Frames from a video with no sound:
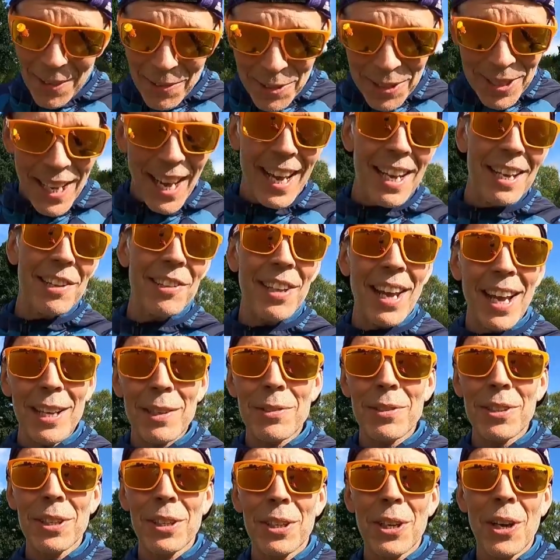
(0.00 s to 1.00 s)
know saying
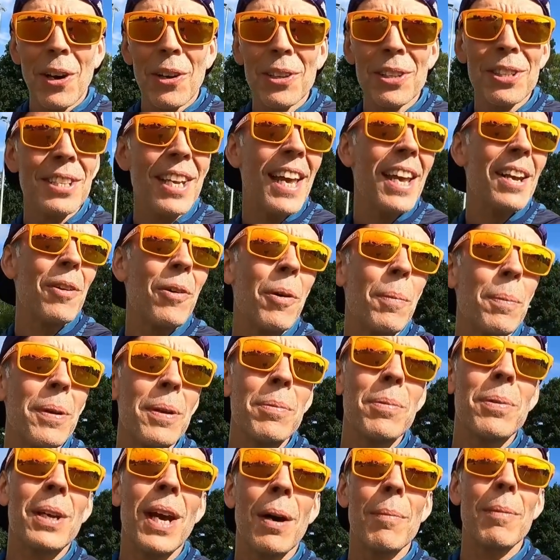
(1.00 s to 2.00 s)
thanks for the content or
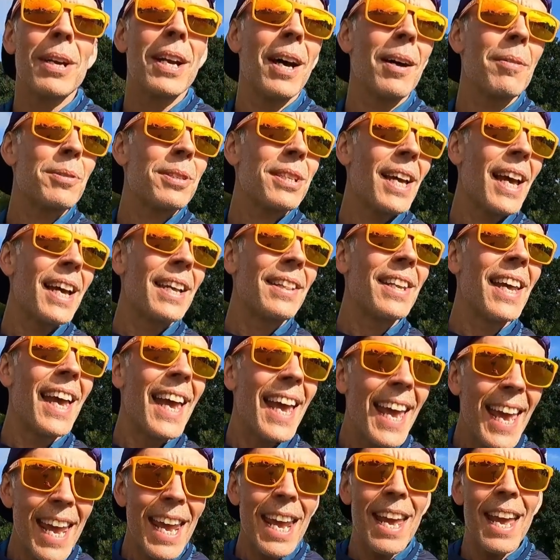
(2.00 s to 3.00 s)
people coming up saying
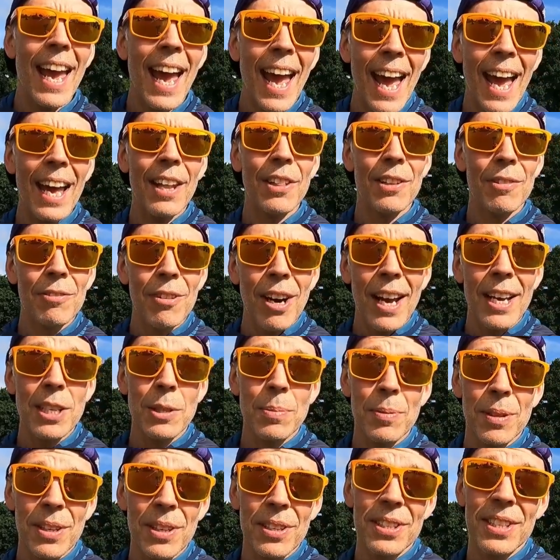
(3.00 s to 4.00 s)
they're here at the
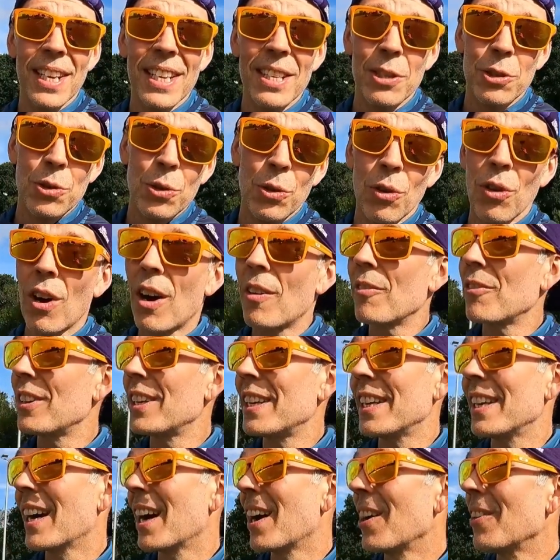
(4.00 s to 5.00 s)
race because they saw our
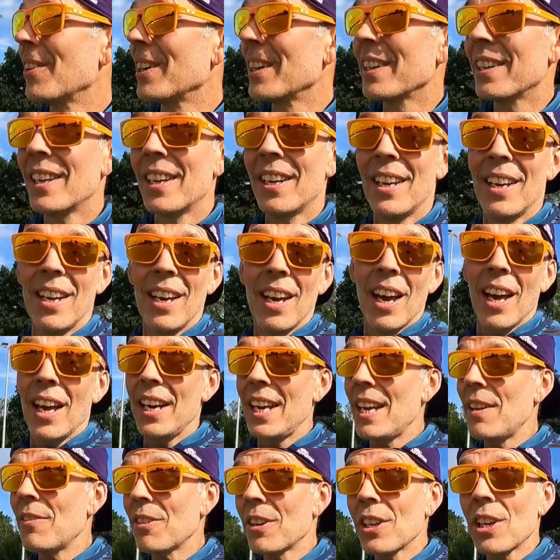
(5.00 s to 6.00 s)
video and
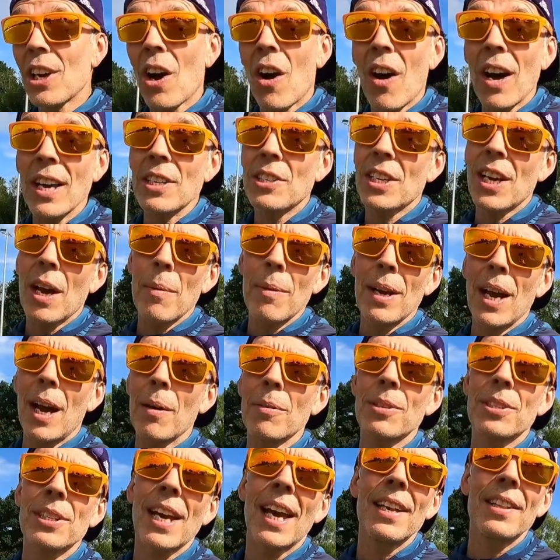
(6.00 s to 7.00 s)
and even guys coming
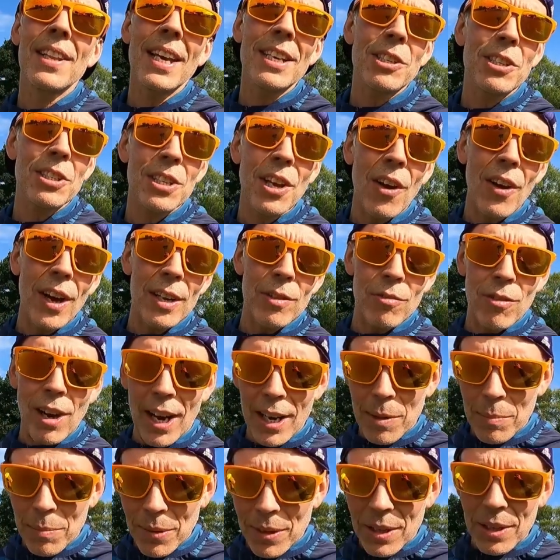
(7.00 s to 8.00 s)
up and saying they started
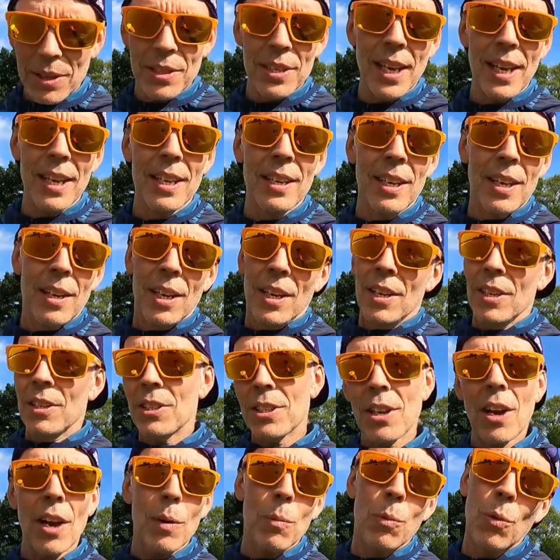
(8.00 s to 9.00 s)
running because they
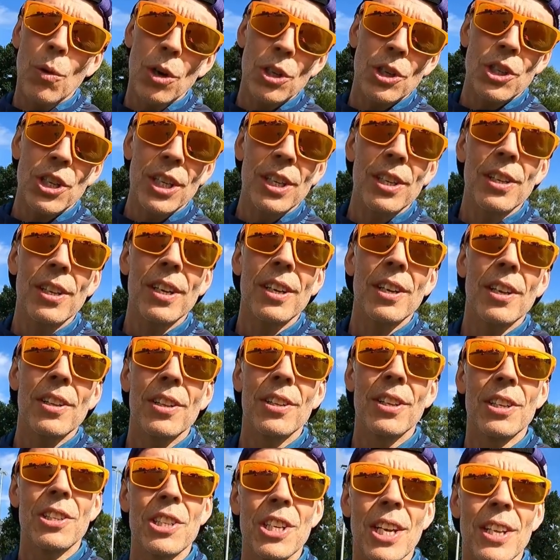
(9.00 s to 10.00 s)
started watching the
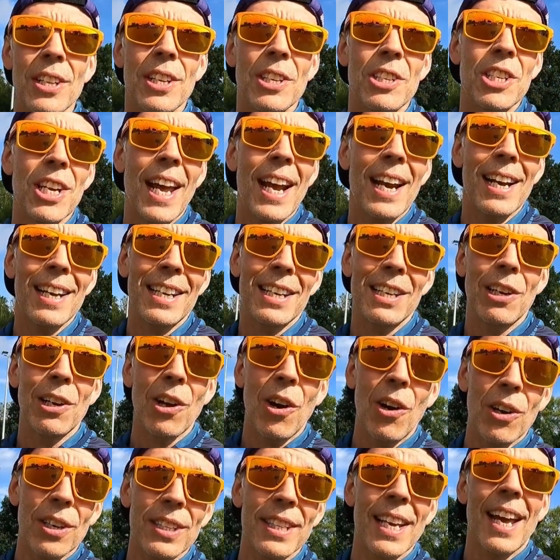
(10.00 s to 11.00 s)
the, ch the channel in
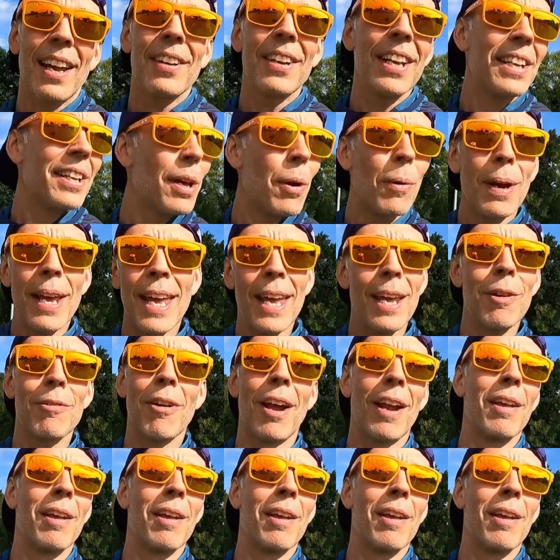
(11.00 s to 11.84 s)
lockdown then they were here